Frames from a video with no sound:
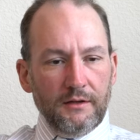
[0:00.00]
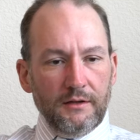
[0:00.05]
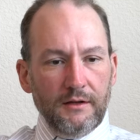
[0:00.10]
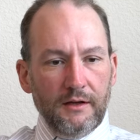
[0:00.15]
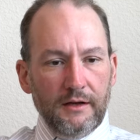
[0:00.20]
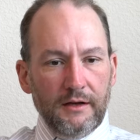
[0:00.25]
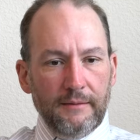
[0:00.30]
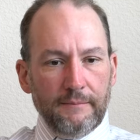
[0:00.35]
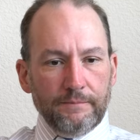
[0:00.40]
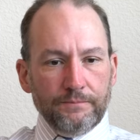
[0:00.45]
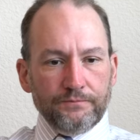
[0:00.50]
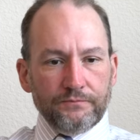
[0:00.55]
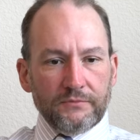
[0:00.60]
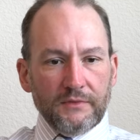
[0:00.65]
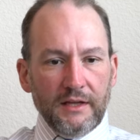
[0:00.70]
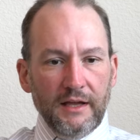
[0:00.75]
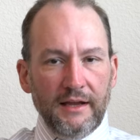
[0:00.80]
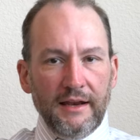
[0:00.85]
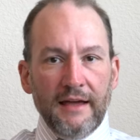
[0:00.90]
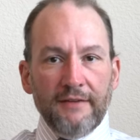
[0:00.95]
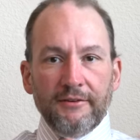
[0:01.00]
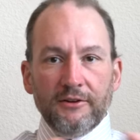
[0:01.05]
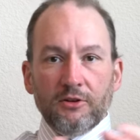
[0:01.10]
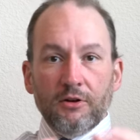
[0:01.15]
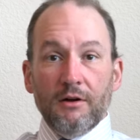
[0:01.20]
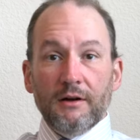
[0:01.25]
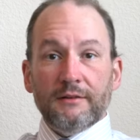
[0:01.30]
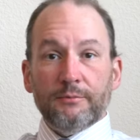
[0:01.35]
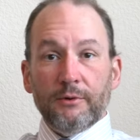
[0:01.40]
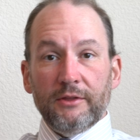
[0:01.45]
Um, and having
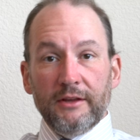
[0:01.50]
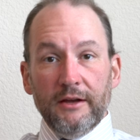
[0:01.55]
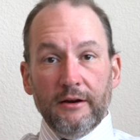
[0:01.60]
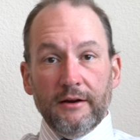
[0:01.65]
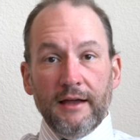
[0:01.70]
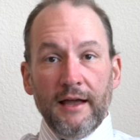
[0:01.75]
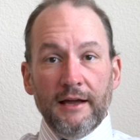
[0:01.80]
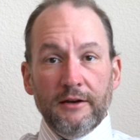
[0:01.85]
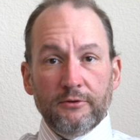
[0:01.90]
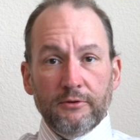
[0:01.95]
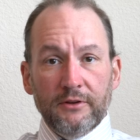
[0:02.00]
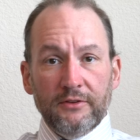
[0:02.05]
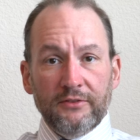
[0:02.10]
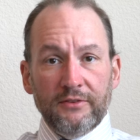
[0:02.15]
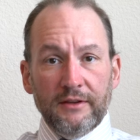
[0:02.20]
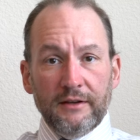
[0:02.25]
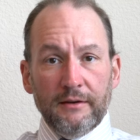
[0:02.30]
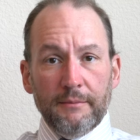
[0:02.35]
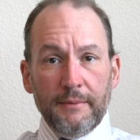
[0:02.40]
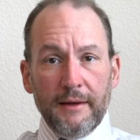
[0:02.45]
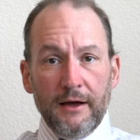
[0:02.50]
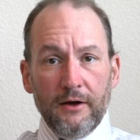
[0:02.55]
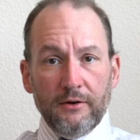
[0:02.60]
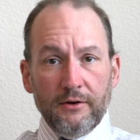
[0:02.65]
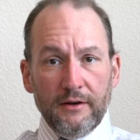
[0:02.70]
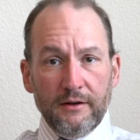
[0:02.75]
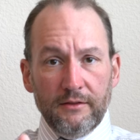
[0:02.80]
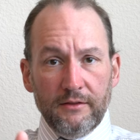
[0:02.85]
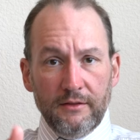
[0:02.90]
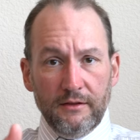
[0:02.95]
talked with Eric Hendrickson
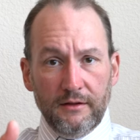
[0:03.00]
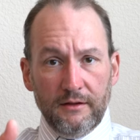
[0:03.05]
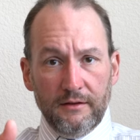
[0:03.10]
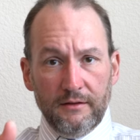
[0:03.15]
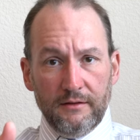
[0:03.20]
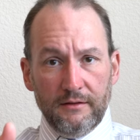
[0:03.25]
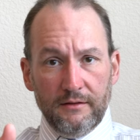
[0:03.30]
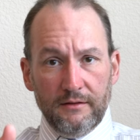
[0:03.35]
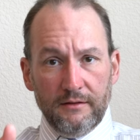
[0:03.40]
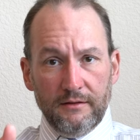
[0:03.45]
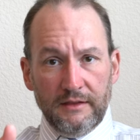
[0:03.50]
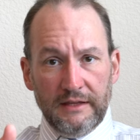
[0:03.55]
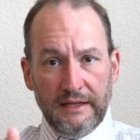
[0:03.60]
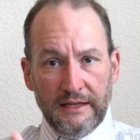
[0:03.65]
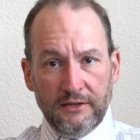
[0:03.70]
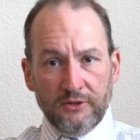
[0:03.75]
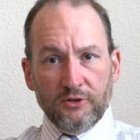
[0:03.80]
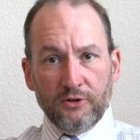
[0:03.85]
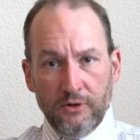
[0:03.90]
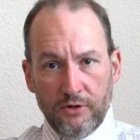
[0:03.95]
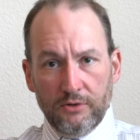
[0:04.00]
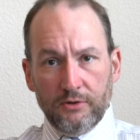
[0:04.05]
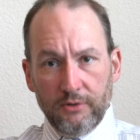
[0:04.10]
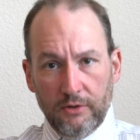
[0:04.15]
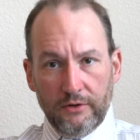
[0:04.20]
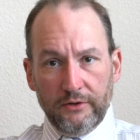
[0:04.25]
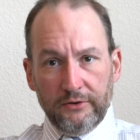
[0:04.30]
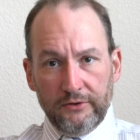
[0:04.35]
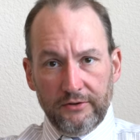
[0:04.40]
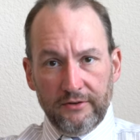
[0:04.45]
about the the
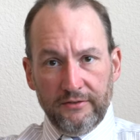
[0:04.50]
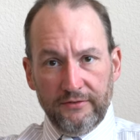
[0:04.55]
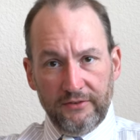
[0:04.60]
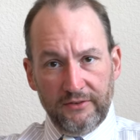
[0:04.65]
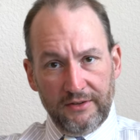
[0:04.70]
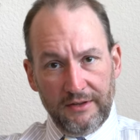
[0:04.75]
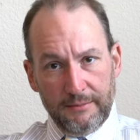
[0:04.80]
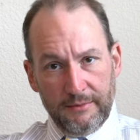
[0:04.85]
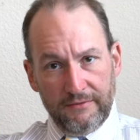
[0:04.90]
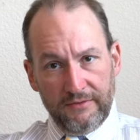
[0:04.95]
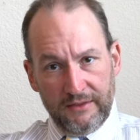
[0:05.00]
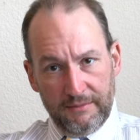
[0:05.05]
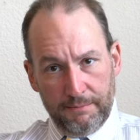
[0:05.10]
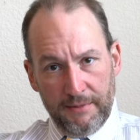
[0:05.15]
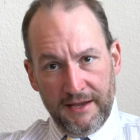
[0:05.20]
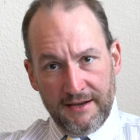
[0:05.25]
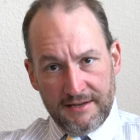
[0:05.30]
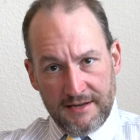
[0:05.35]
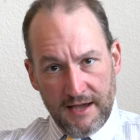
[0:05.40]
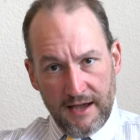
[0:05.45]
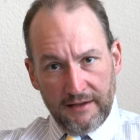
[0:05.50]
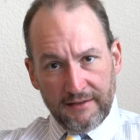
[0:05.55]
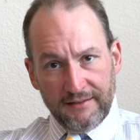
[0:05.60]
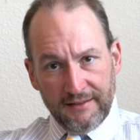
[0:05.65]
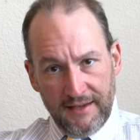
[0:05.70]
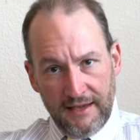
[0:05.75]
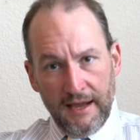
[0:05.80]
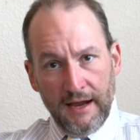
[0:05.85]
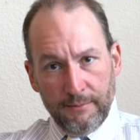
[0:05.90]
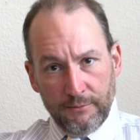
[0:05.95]
internals of some of the
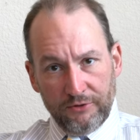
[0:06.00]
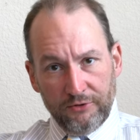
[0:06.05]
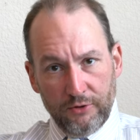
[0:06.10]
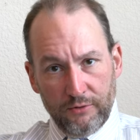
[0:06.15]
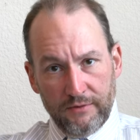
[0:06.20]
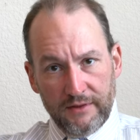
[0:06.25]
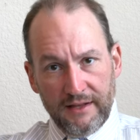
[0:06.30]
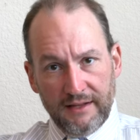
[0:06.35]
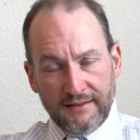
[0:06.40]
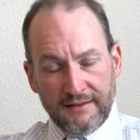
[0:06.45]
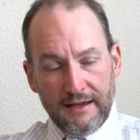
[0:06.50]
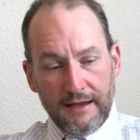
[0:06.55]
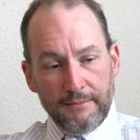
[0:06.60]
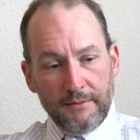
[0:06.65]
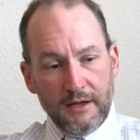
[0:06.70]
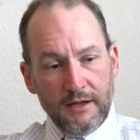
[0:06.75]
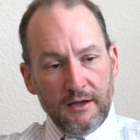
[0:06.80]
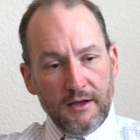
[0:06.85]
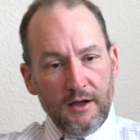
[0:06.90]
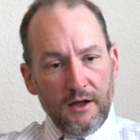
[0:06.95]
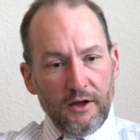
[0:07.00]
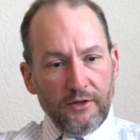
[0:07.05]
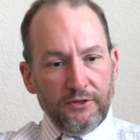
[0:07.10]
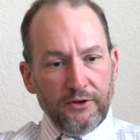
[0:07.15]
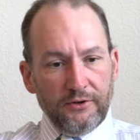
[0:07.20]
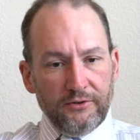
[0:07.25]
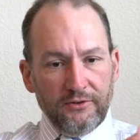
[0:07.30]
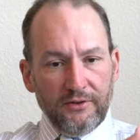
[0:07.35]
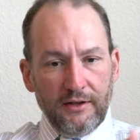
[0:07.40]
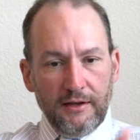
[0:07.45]
Pentax cameras over that time,
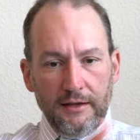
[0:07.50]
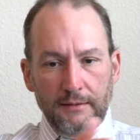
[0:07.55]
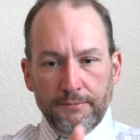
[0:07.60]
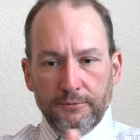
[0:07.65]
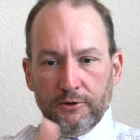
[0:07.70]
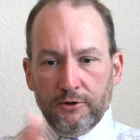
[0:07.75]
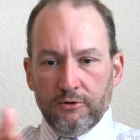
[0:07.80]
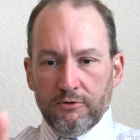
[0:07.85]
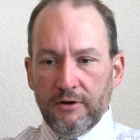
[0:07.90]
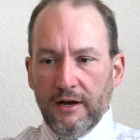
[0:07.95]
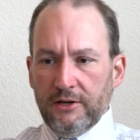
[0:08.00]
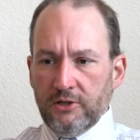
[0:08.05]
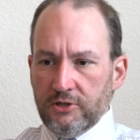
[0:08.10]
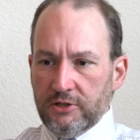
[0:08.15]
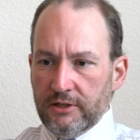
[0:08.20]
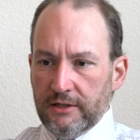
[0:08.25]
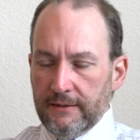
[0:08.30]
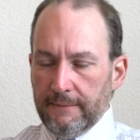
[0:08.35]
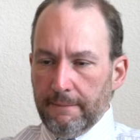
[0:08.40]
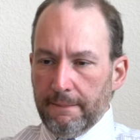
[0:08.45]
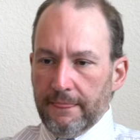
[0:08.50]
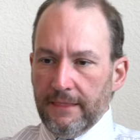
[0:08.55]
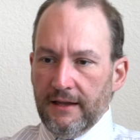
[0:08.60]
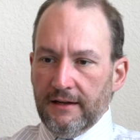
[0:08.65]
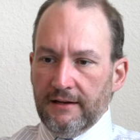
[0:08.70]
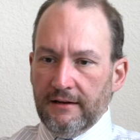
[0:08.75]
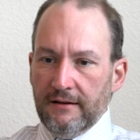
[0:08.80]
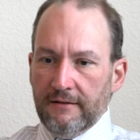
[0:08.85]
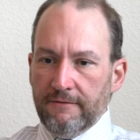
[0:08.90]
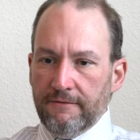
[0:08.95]
there's a progression
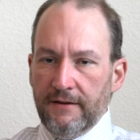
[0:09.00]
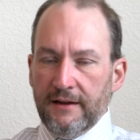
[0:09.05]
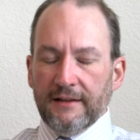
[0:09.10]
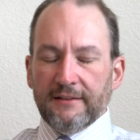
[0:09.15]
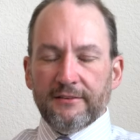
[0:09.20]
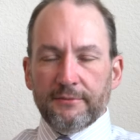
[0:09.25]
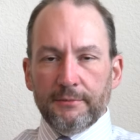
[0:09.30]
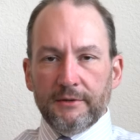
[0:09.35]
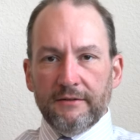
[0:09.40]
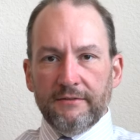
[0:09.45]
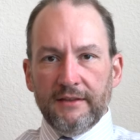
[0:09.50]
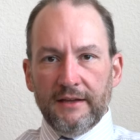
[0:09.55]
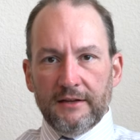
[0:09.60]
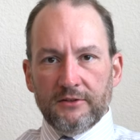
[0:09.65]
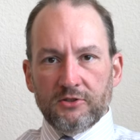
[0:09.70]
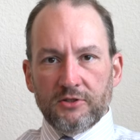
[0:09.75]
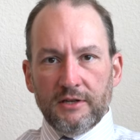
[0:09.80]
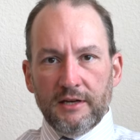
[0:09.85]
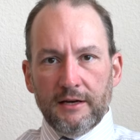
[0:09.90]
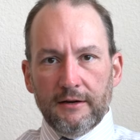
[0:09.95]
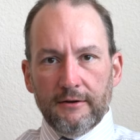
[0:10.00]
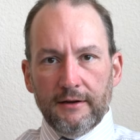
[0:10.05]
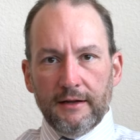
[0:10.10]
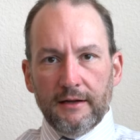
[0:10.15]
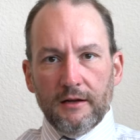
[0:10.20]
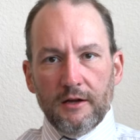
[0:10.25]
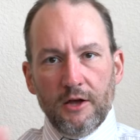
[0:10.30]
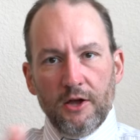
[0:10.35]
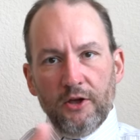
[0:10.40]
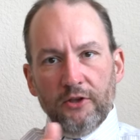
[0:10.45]
and an advancement of the engineering.
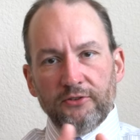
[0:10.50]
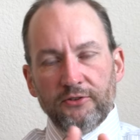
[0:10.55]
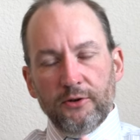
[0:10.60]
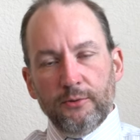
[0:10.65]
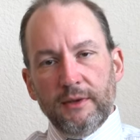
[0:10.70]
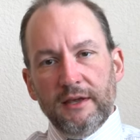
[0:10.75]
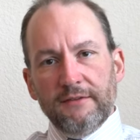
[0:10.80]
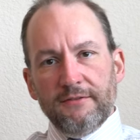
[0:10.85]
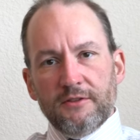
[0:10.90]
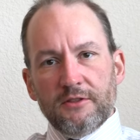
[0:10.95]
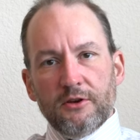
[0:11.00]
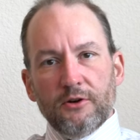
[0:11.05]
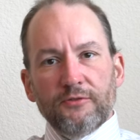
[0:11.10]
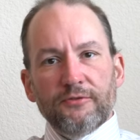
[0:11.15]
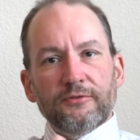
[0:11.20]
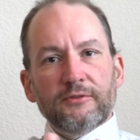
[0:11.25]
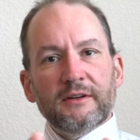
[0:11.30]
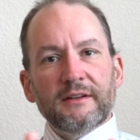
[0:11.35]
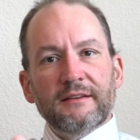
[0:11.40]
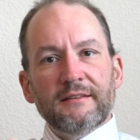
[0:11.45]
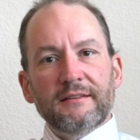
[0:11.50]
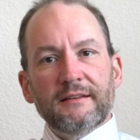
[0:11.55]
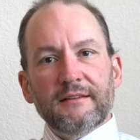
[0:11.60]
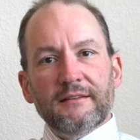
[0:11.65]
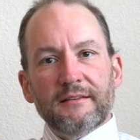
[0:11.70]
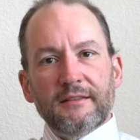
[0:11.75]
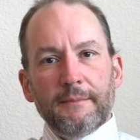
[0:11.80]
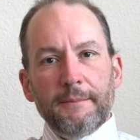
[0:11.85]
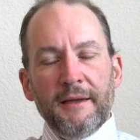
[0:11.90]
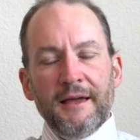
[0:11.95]
So even though, for
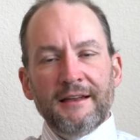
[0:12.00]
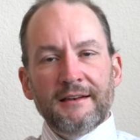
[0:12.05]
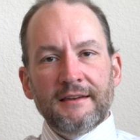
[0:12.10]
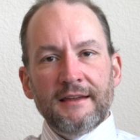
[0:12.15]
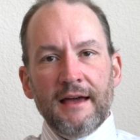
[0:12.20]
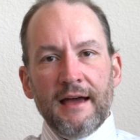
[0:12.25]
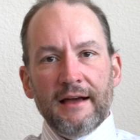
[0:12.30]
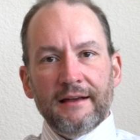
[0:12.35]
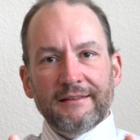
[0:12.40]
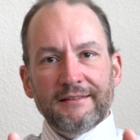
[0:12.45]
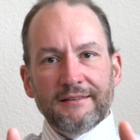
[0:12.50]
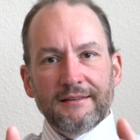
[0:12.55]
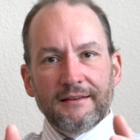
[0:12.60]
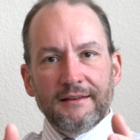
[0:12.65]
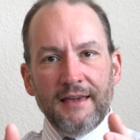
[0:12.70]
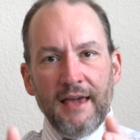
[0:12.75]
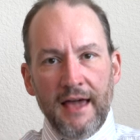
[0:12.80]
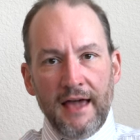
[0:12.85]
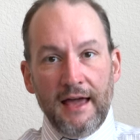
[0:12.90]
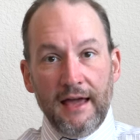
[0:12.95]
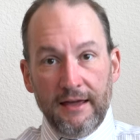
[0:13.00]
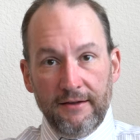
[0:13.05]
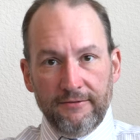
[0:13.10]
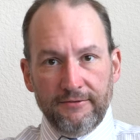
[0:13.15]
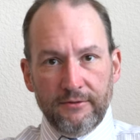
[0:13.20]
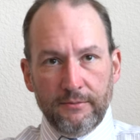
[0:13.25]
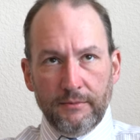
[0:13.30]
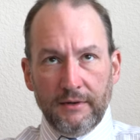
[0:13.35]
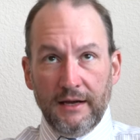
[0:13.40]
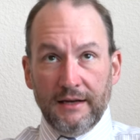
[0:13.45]
instance, the Pentax K
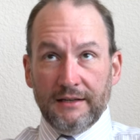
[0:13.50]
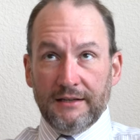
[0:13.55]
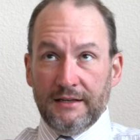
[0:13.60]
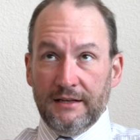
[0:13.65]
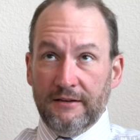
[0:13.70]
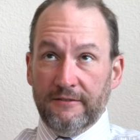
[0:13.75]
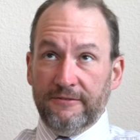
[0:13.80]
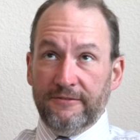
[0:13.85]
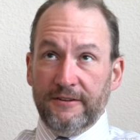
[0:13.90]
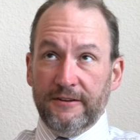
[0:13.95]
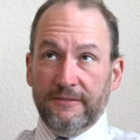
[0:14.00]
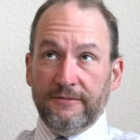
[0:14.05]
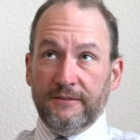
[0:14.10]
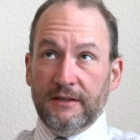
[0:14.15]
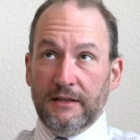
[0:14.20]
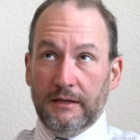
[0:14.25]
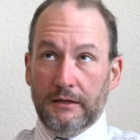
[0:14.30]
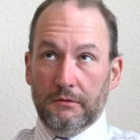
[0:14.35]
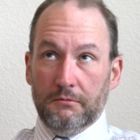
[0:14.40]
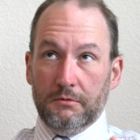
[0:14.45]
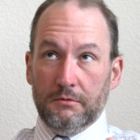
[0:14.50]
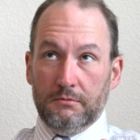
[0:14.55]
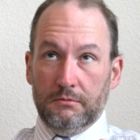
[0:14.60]
from 1950